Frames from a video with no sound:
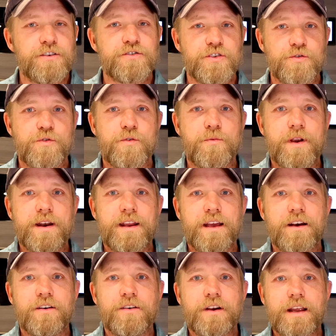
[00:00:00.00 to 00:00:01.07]
showroom right
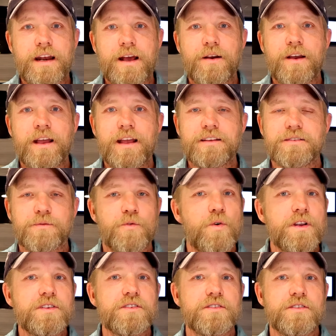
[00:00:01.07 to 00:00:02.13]
now, and I had some
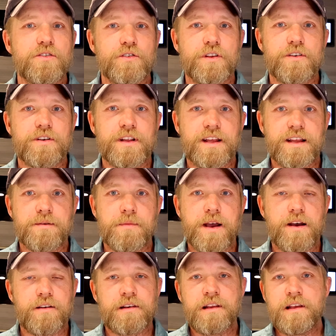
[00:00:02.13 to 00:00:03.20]
questions earlier today
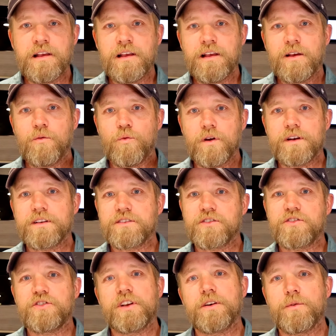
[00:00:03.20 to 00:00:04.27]
about what does the
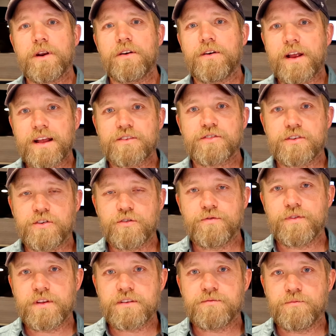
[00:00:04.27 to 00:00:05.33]
generator actually do
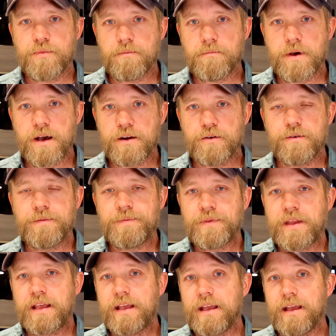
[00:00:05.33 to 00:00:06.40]
for this model.
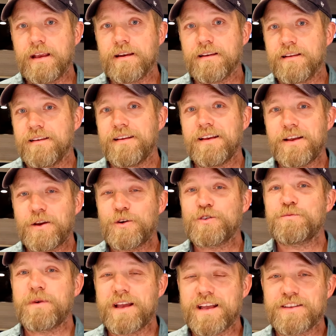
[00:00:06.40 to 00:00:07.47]
And here's
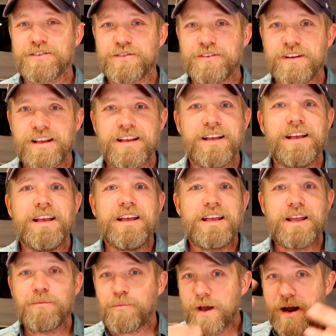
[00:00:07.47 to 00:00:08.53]
my answer.
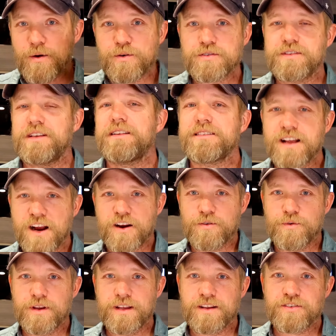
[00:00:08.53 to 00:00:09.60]
It powers the entire
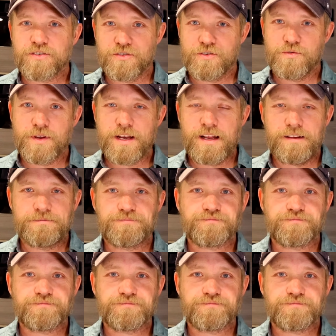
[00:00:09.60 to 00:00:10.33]
rig should you need it.